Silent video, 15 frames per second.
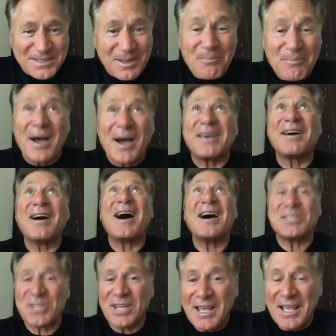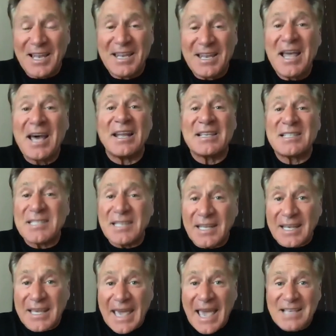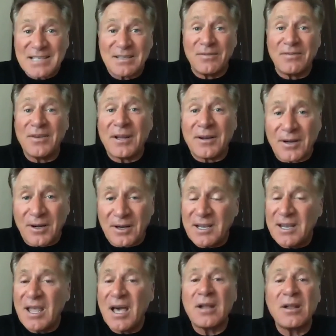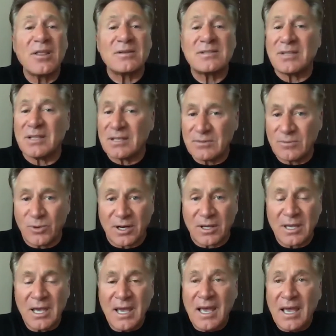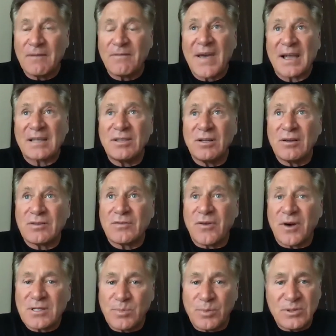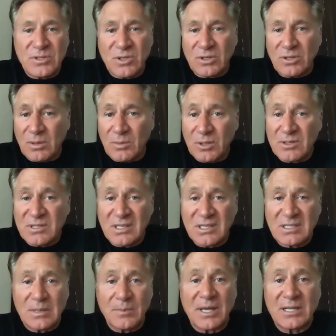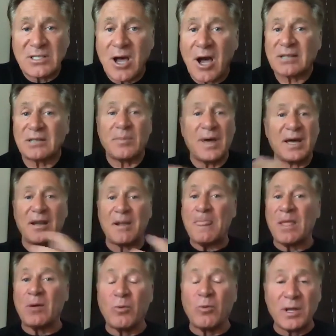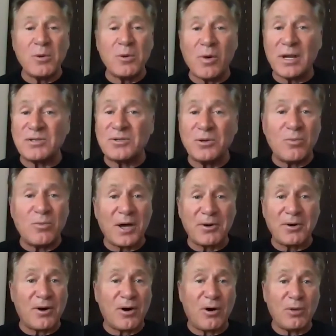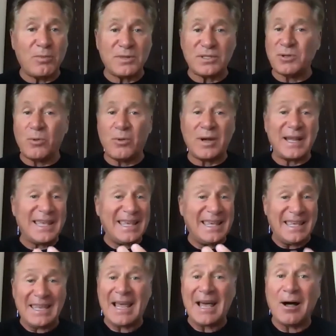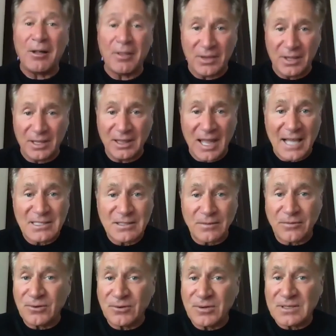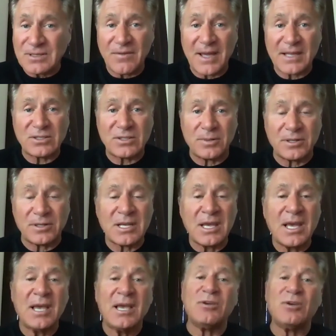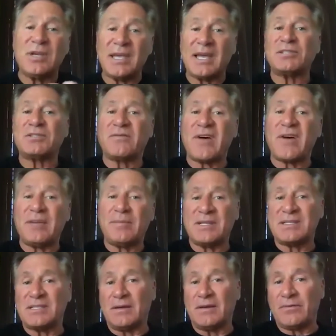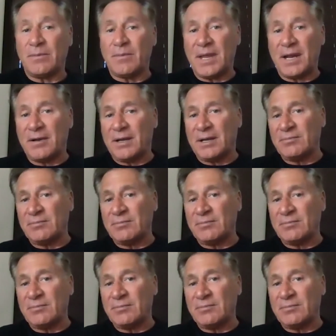My gosh, acetic acid, vinegar, none of those things work. In fact, as far as boosting your immune system, I talked about it. What you want to do while you're home is you want to eat healthy, lots of fruits and vegetables. You can get your vitamin C from there.